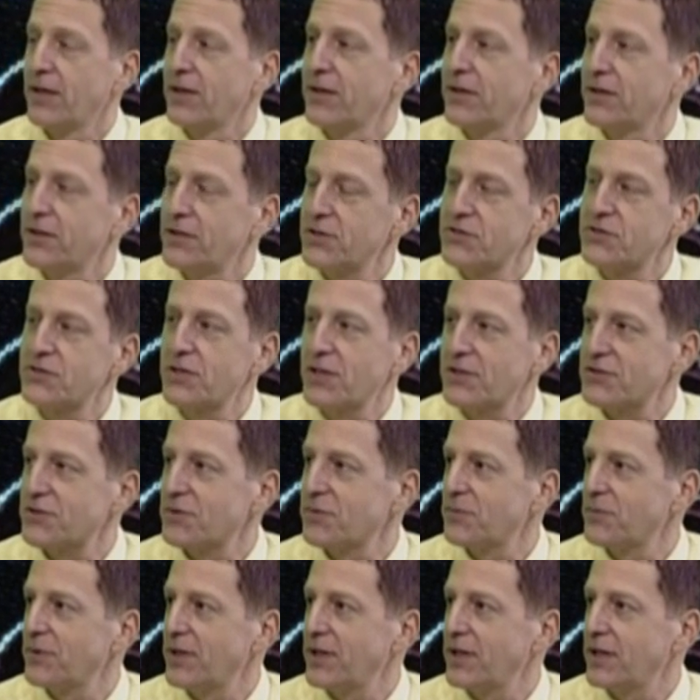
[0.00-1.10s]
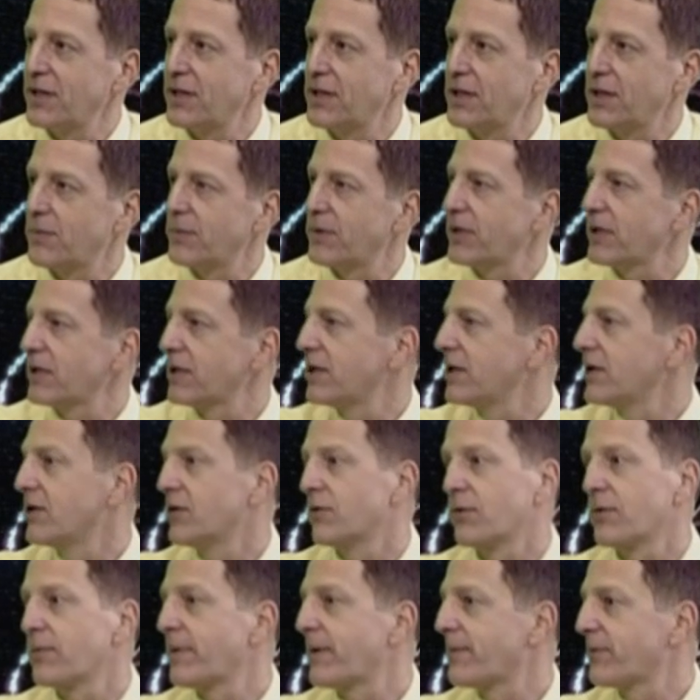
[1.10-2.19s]
This doesn't mean the ability
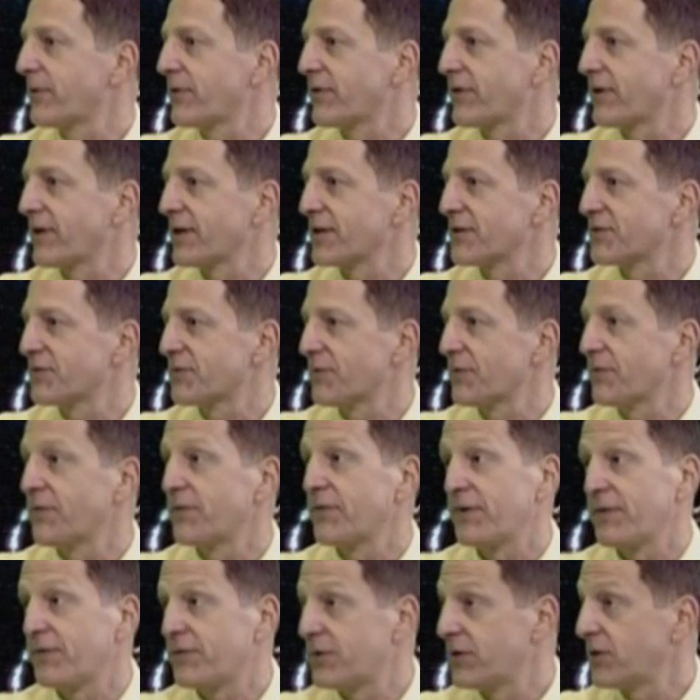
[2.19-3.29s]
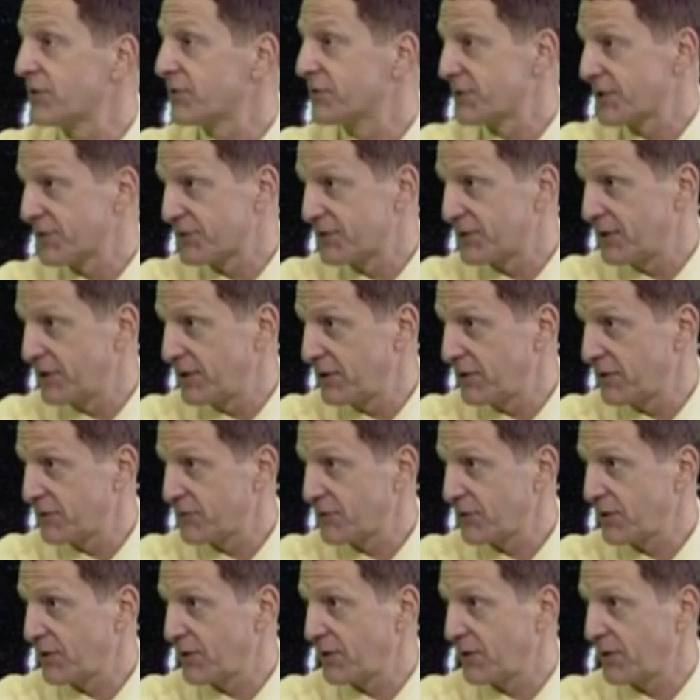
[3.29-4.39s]
to remember things from 50 or 60
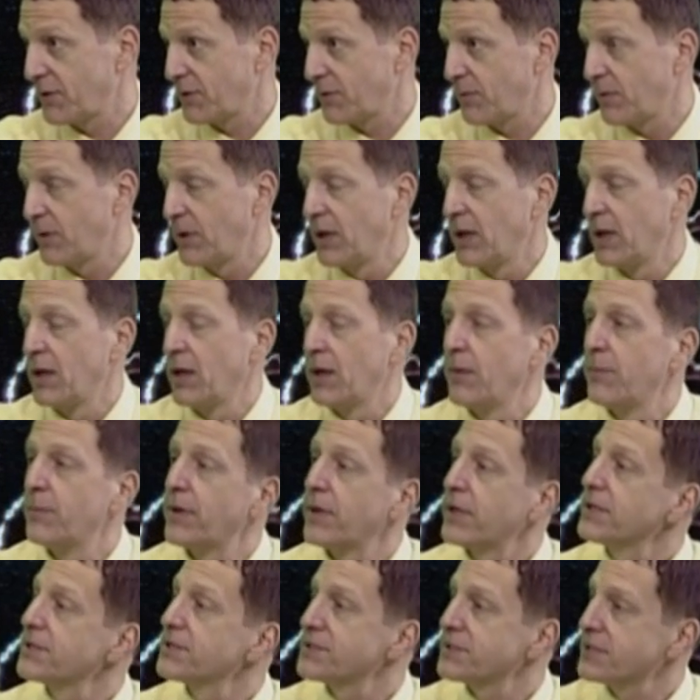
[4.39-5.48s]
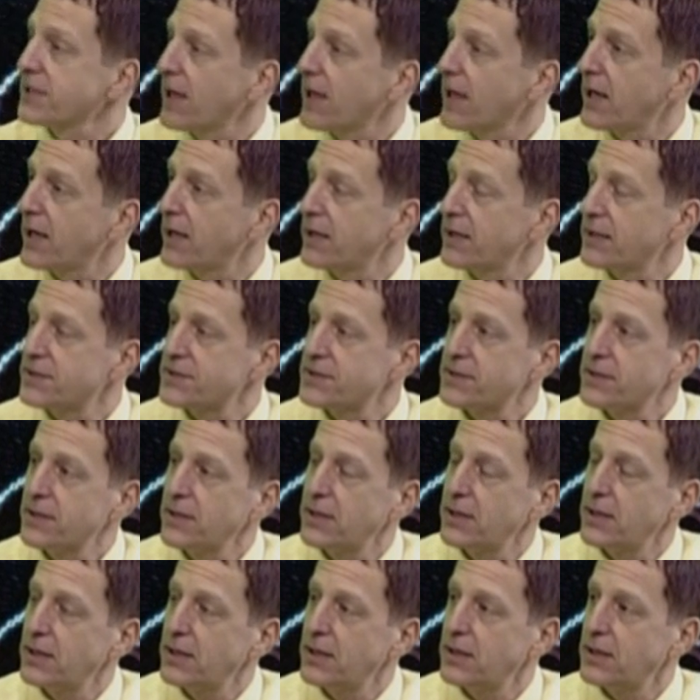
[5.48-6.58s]
years ago, but instead it's
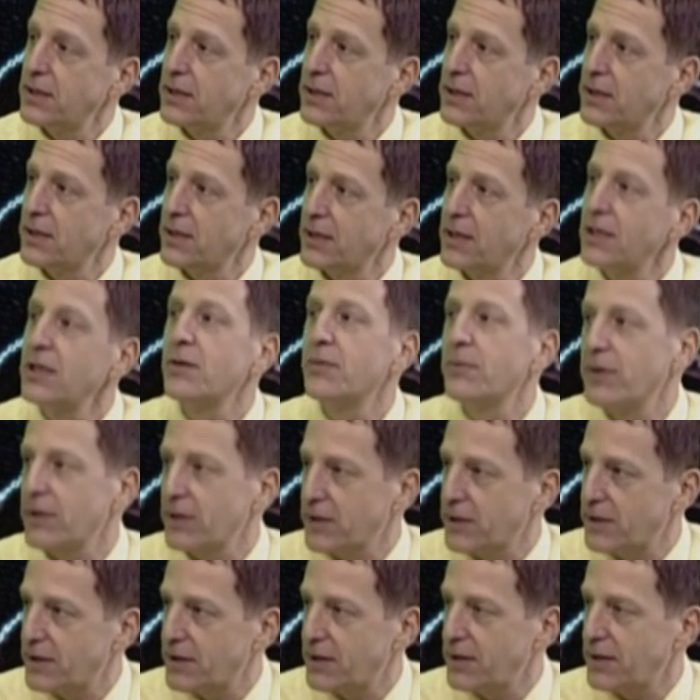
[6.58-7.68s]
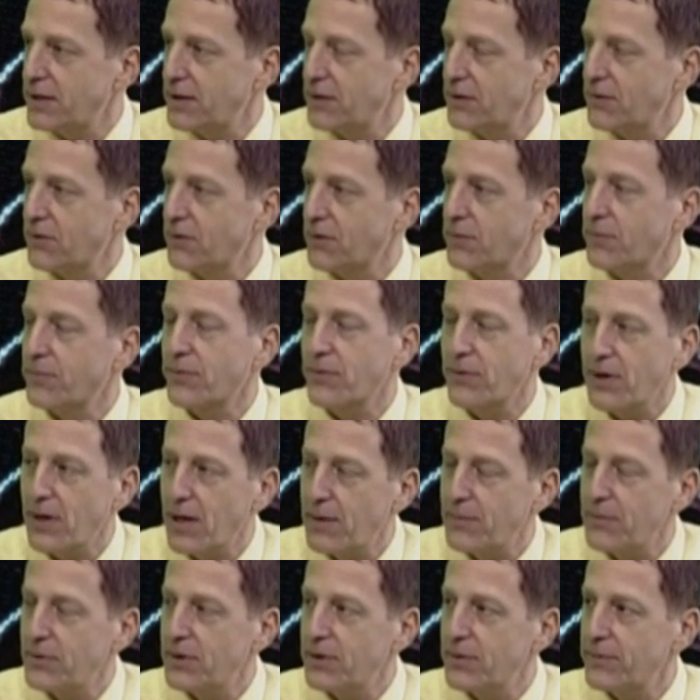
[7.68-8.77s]
the inability or
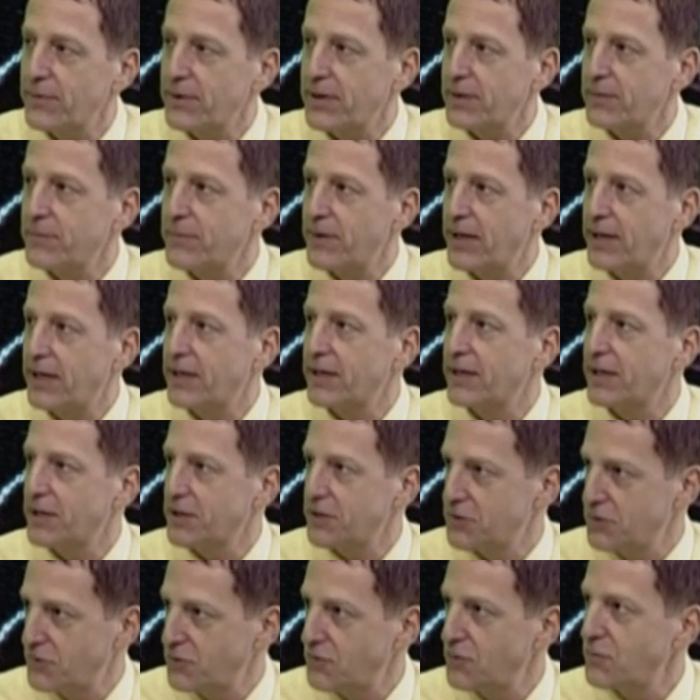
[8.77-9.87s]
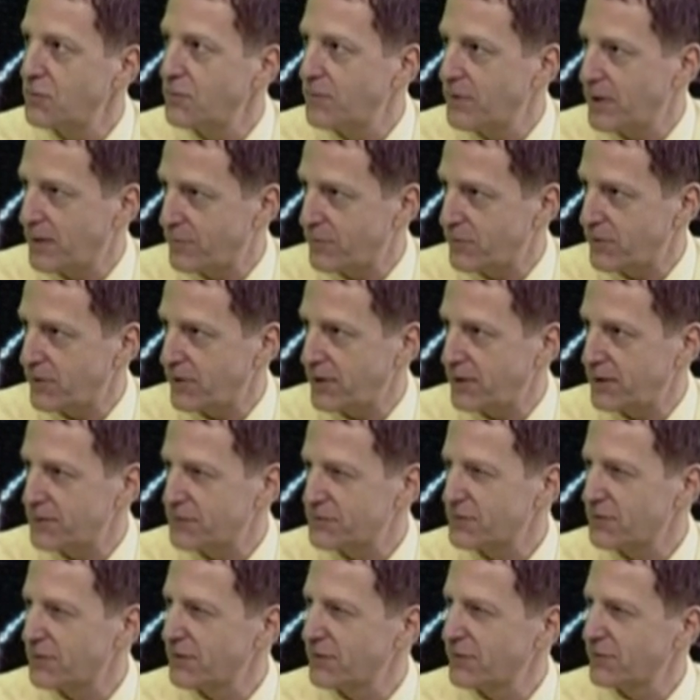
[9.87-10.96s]
problem in making a new memory,
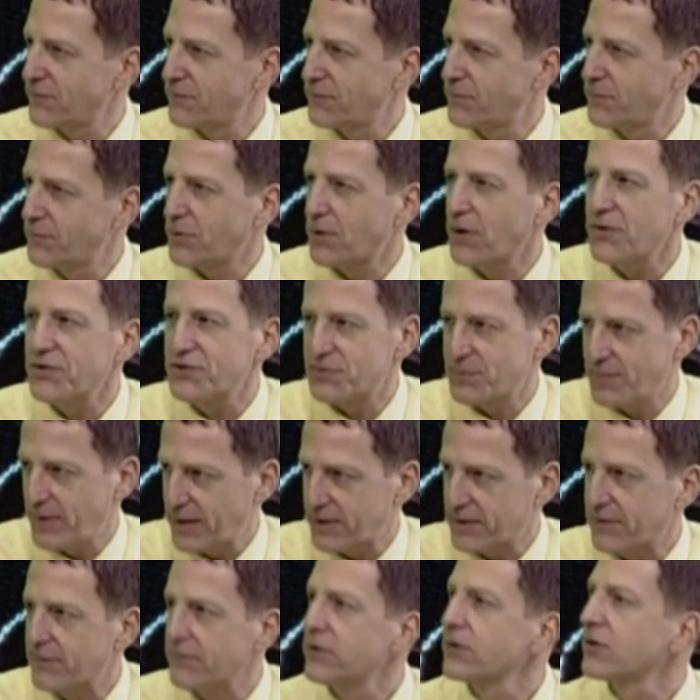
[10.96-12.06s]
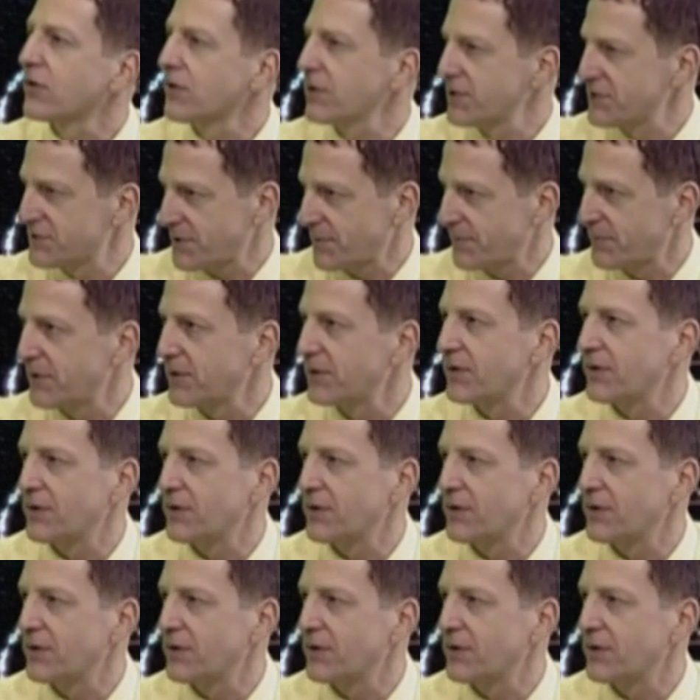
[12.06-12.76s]
sort of prospective, learning something new.